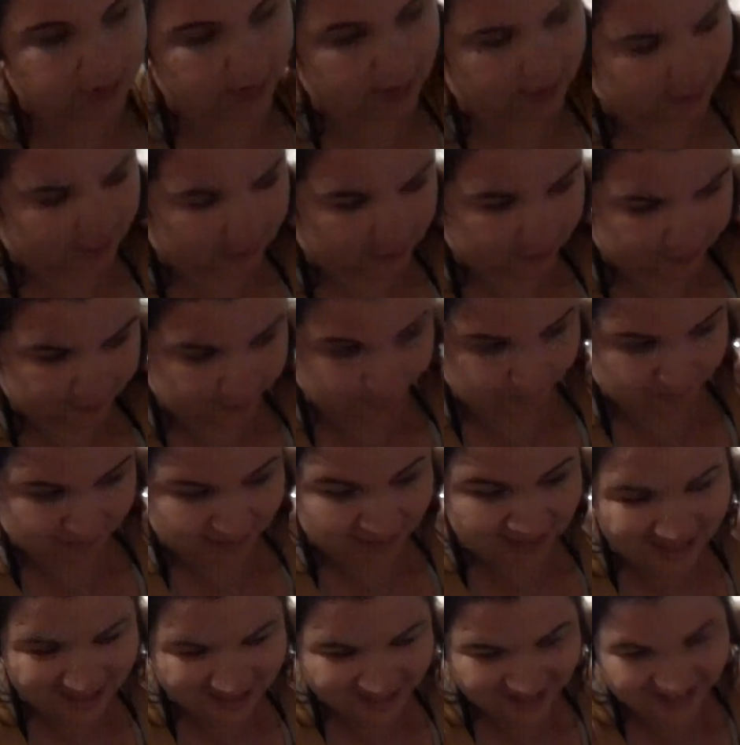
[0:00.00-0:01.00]
I'm
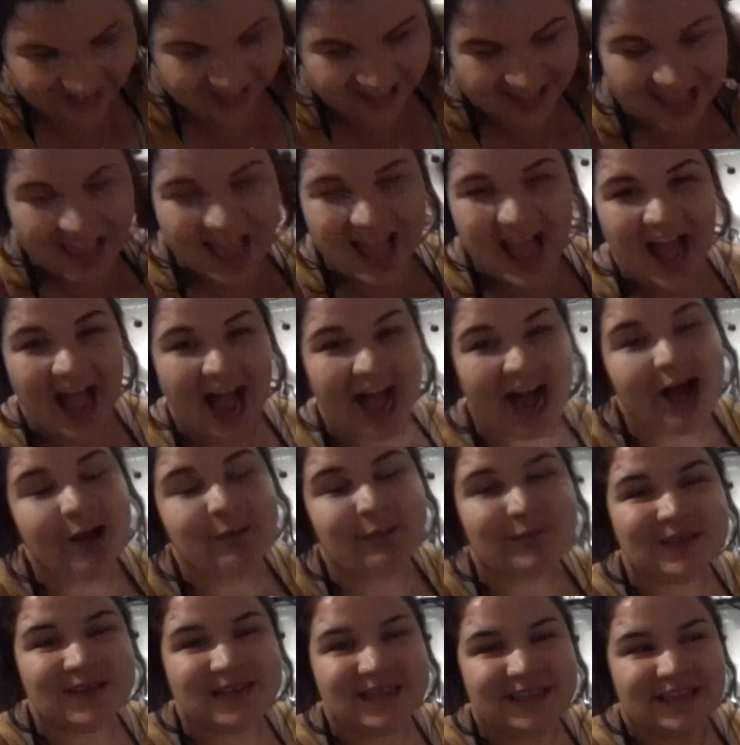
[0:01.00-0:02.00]

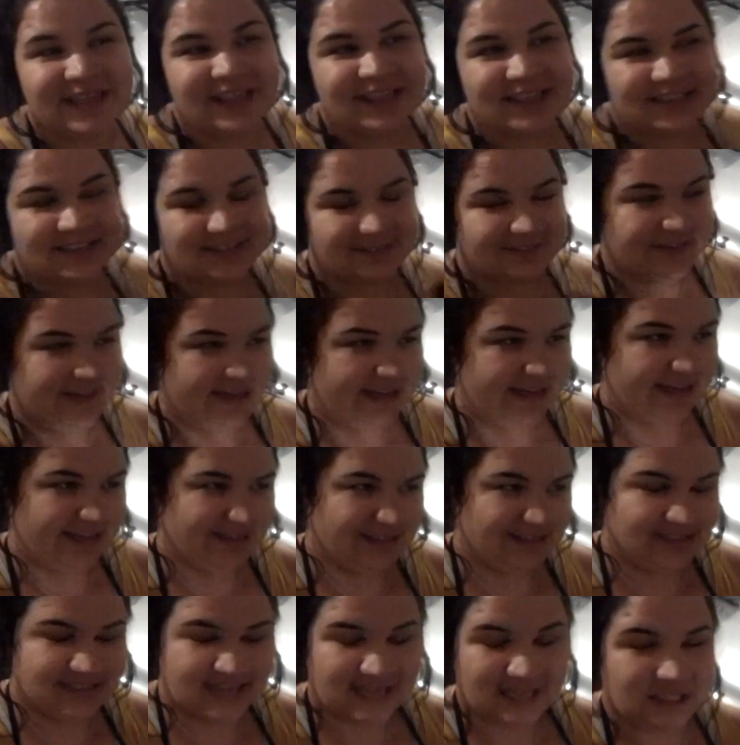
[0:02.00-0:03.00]
a
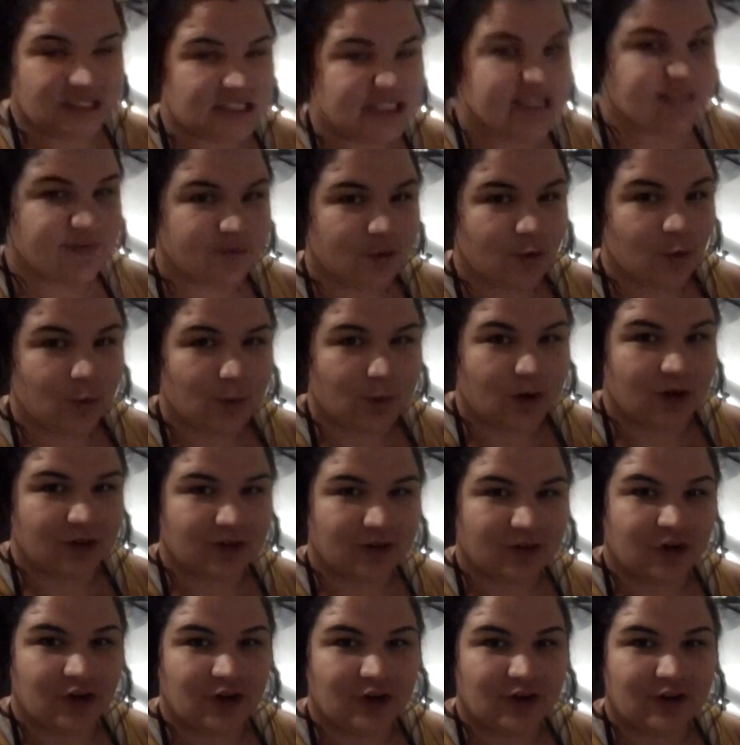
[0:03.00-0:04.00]
Dallas-Fort Worth
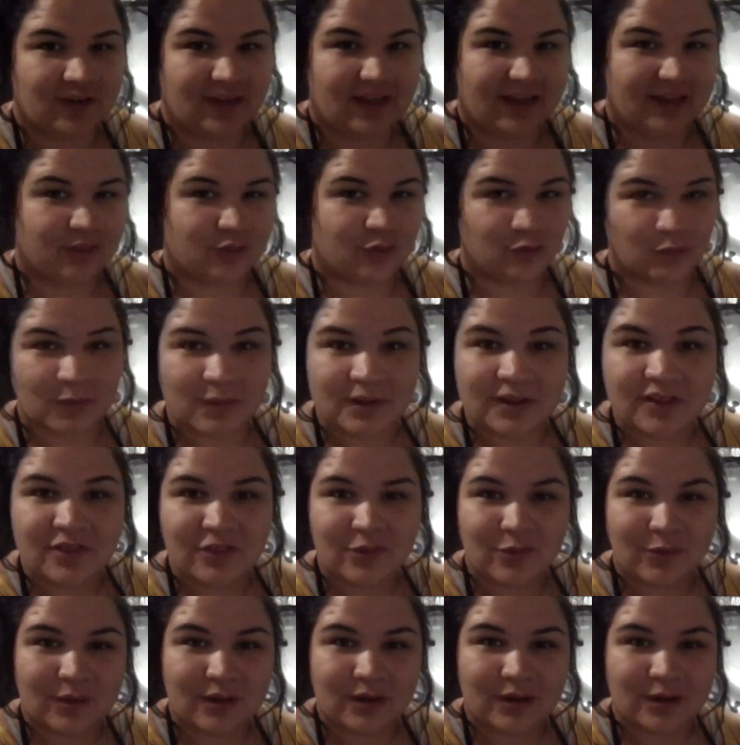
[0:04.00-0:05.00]
girl through and
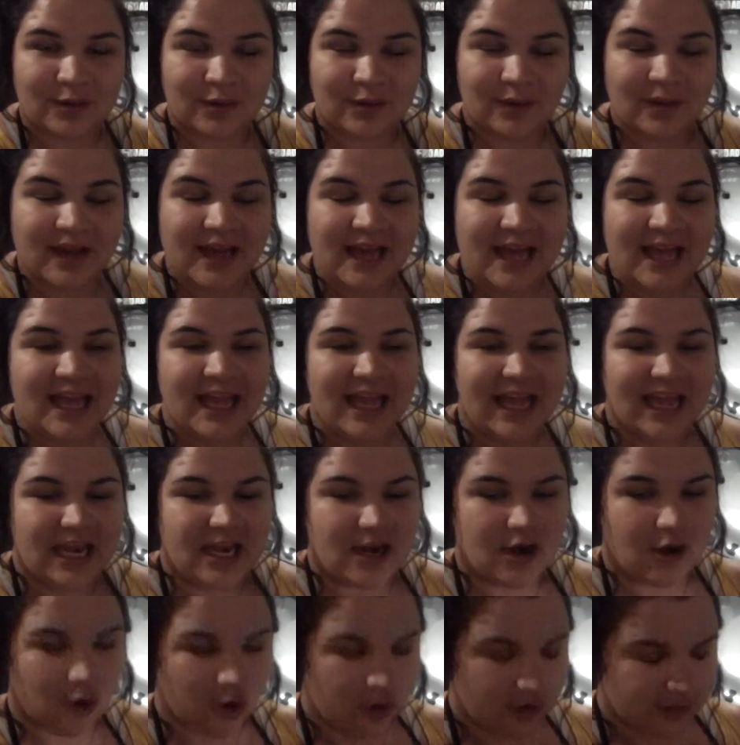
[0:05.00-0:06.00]
through, and
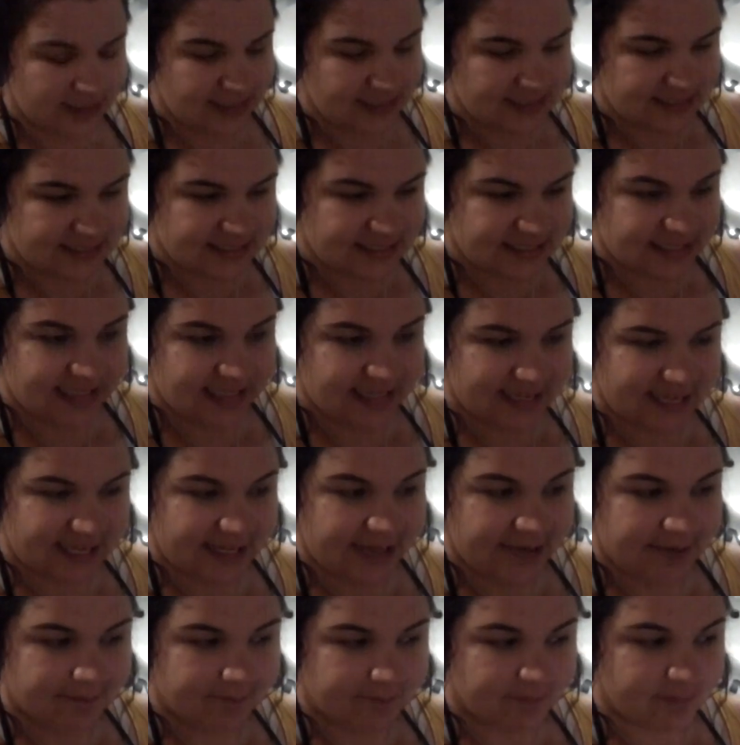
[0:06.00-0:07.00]

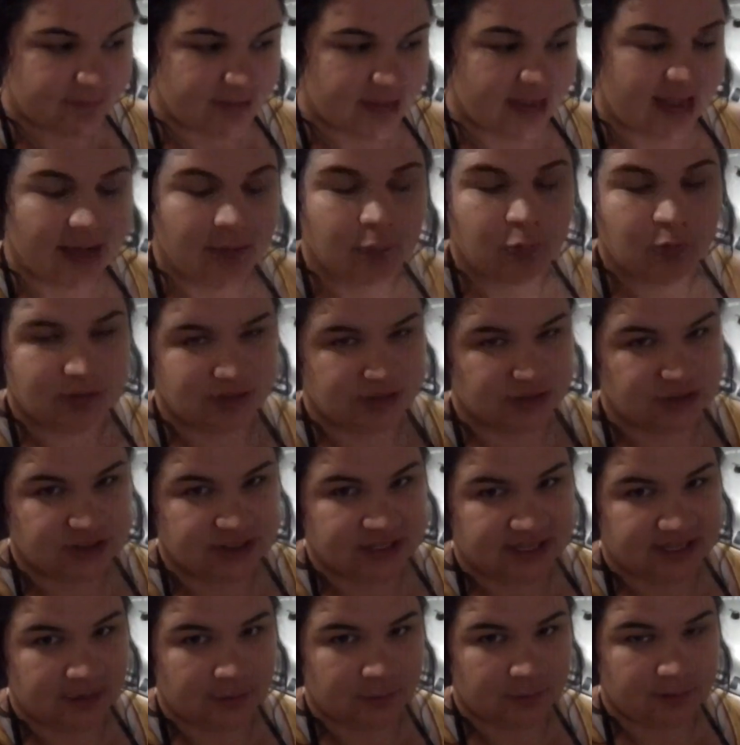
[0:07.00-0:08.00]
honestly I wish
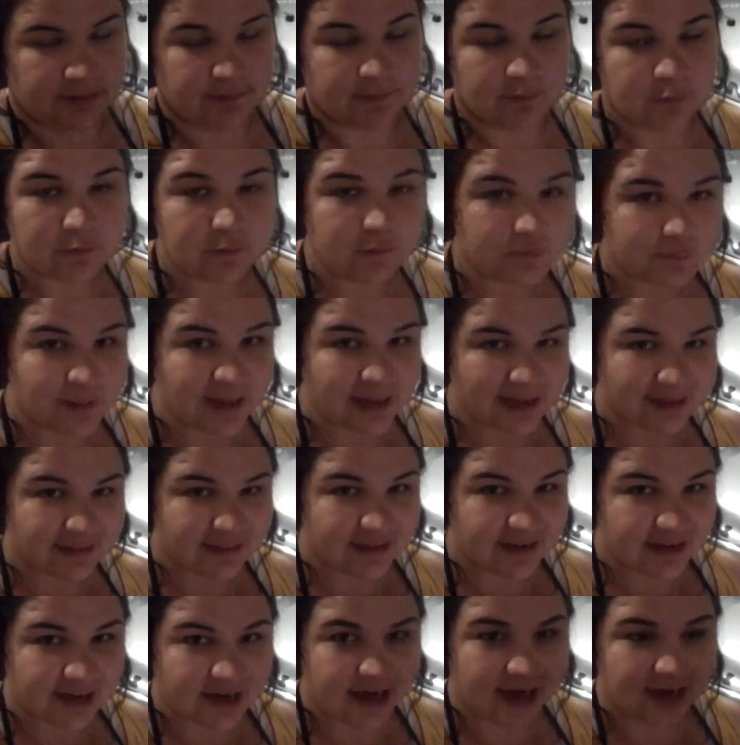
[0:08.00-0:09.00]
that we moved back
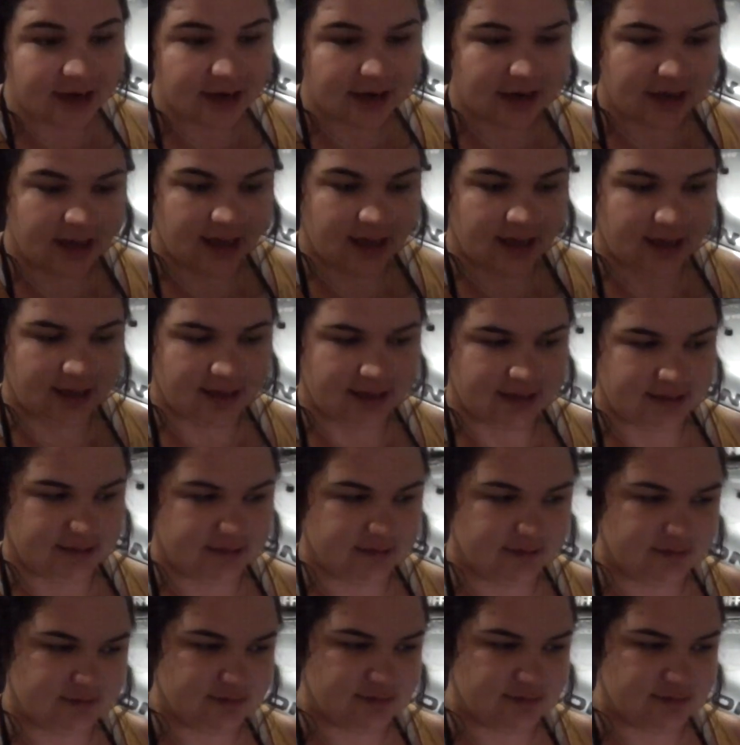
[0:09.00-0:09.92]
there.